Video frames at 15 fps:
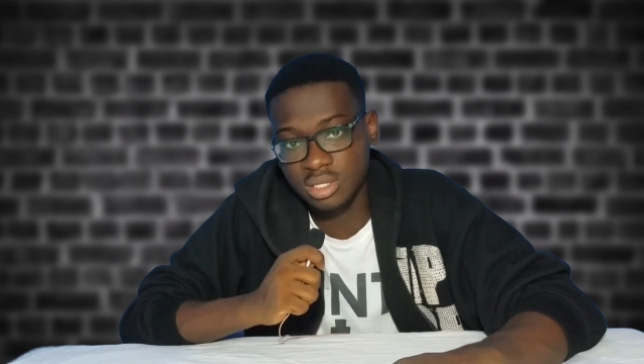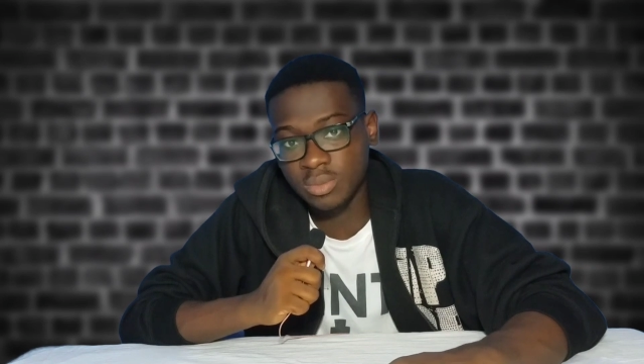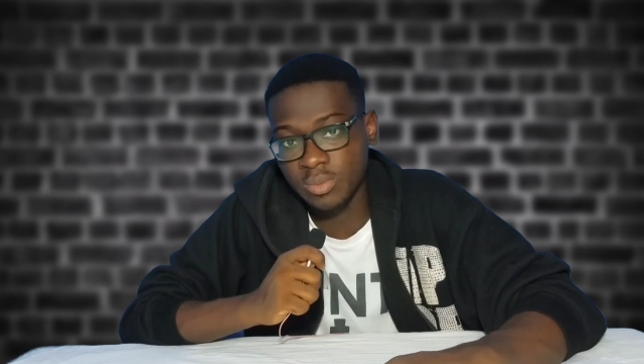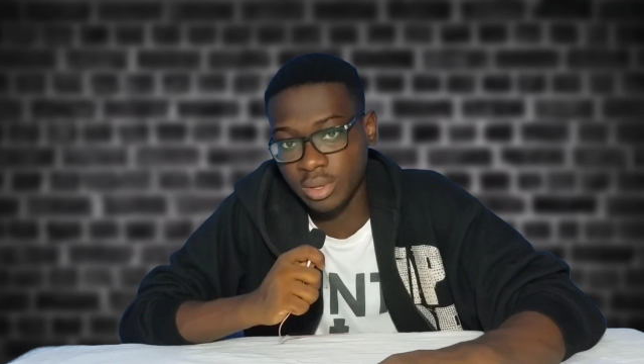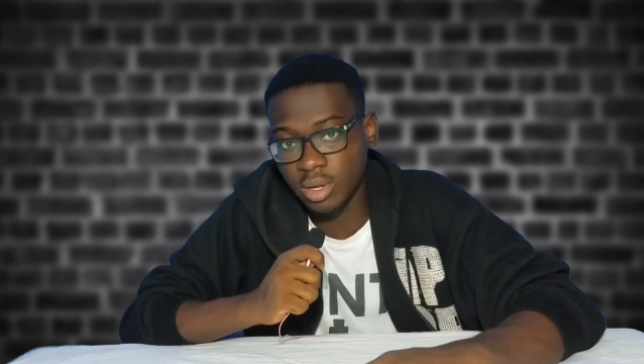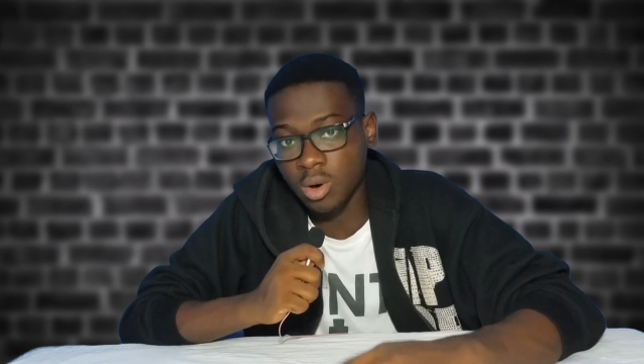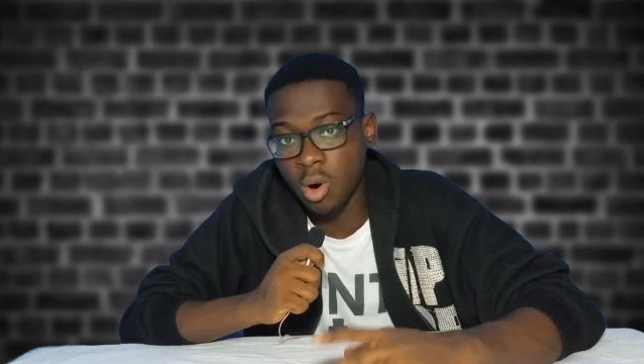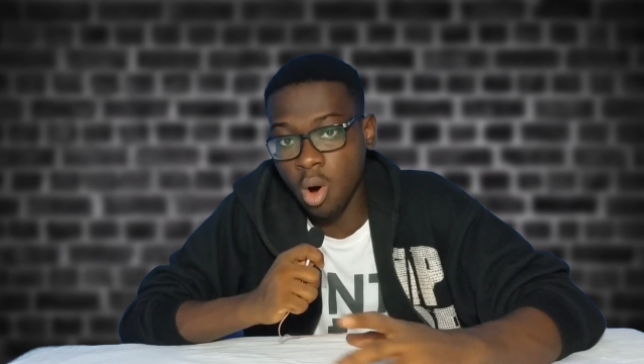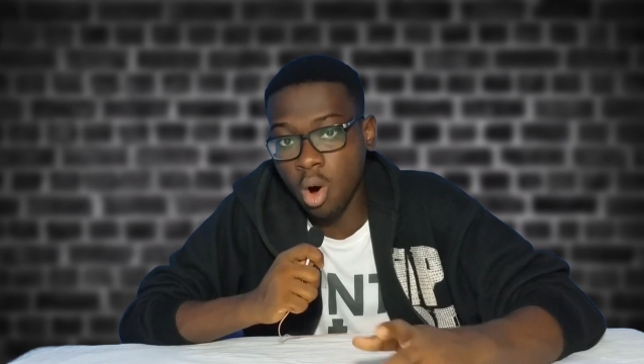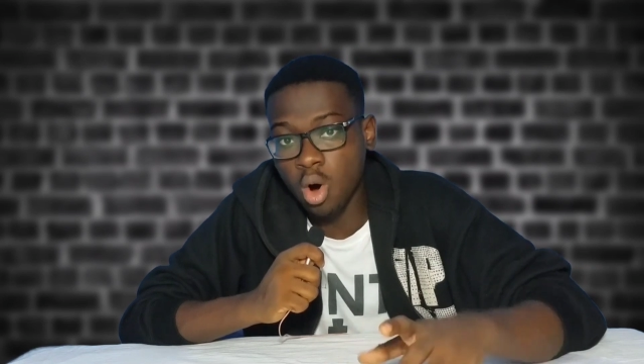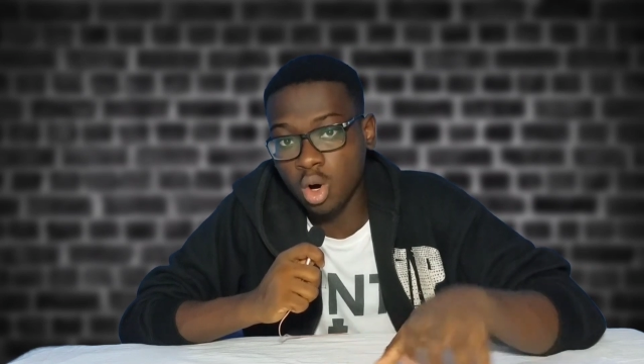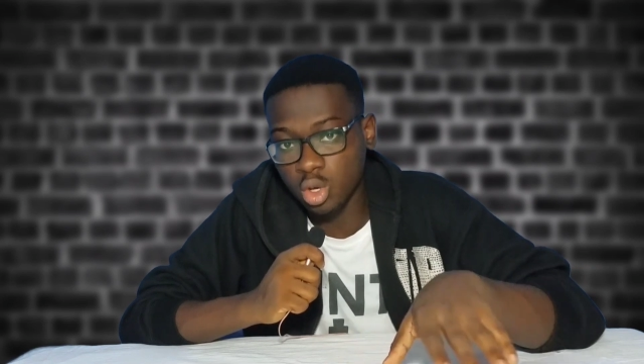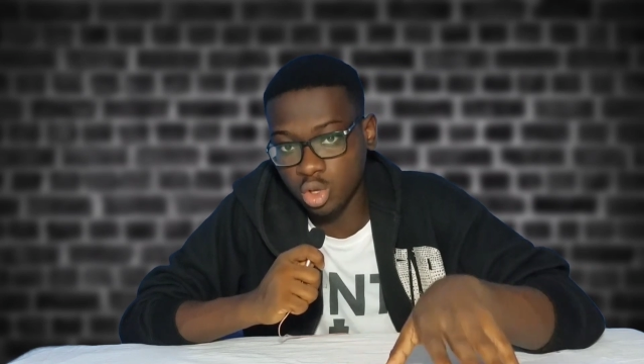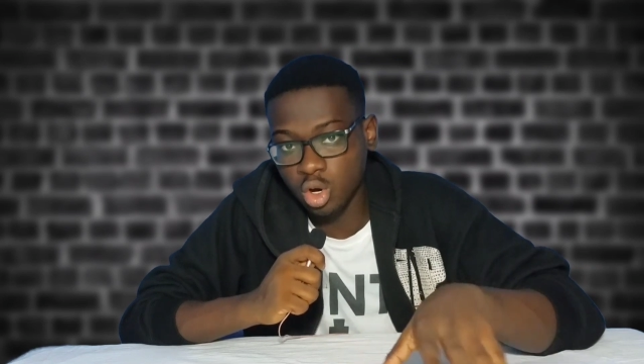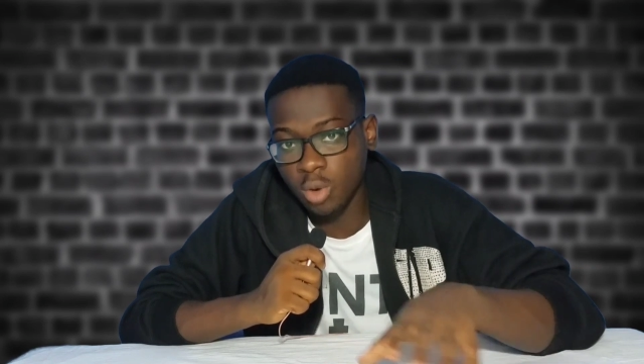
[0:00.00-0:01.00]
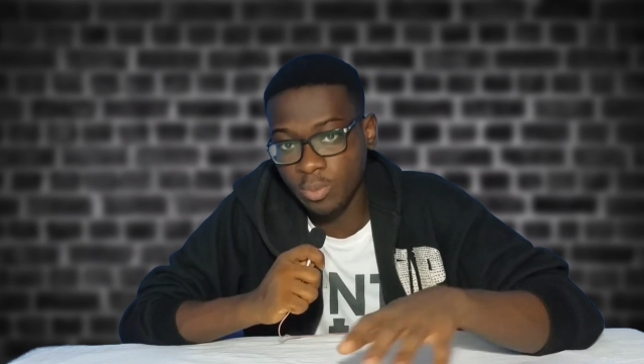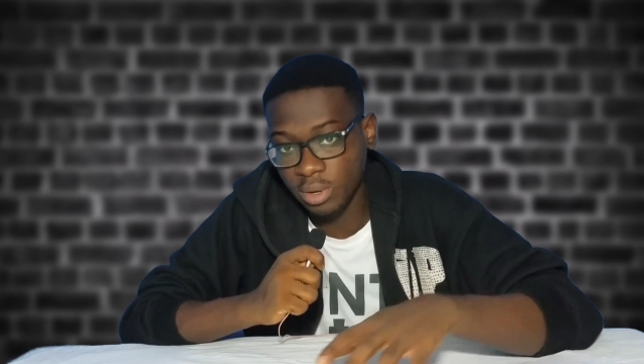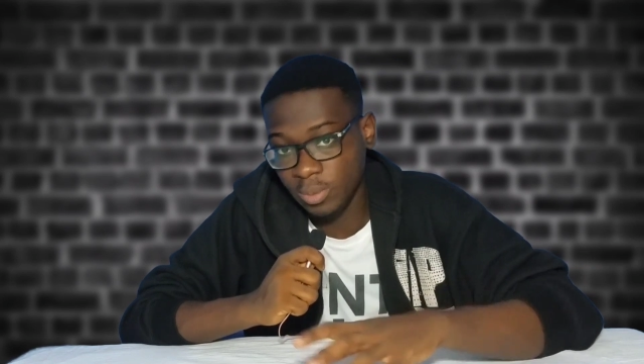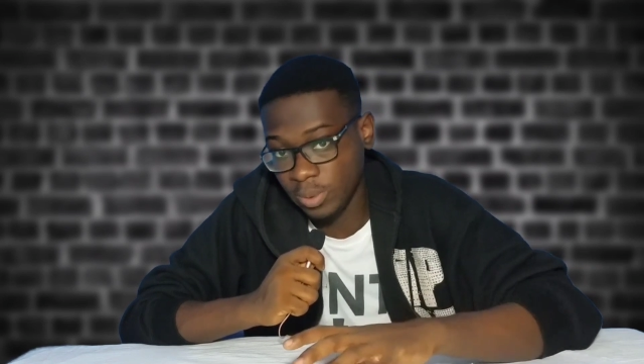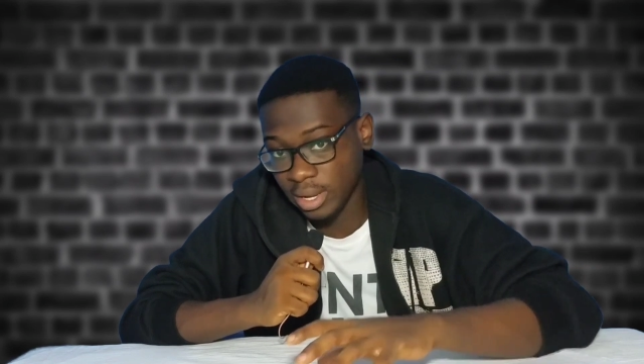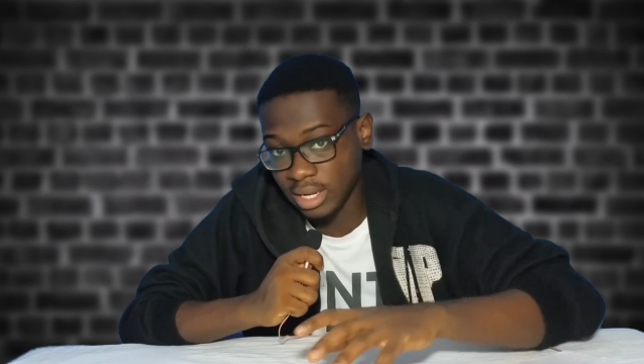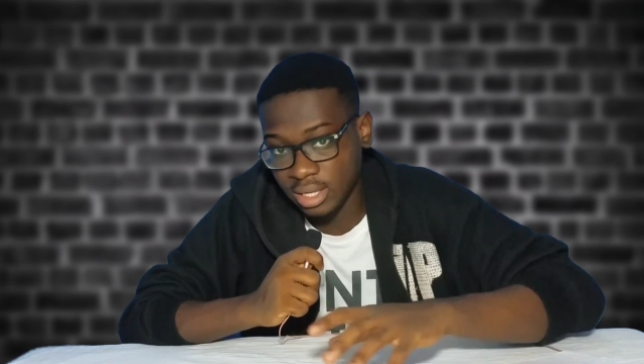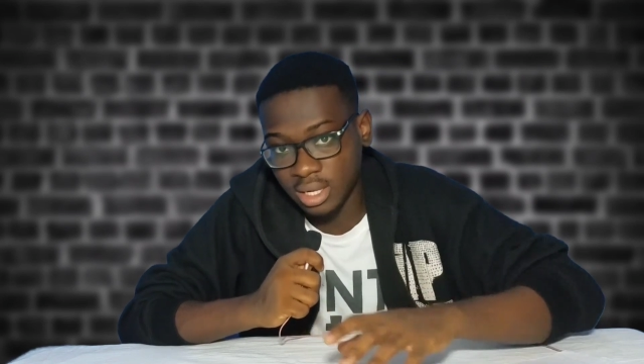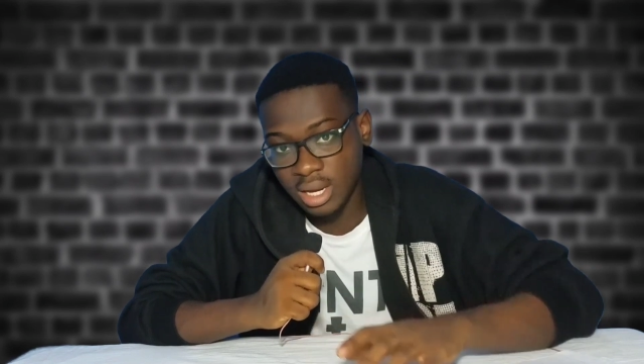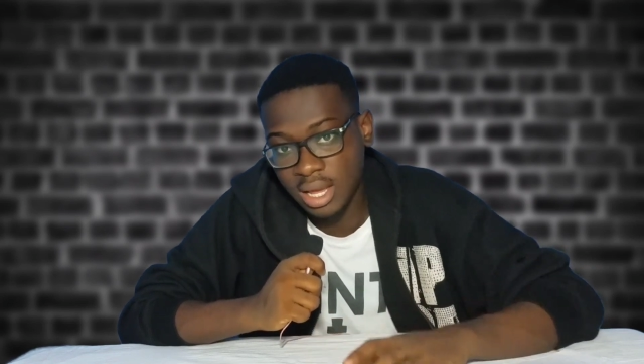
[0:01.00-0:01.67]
bill or your prepaid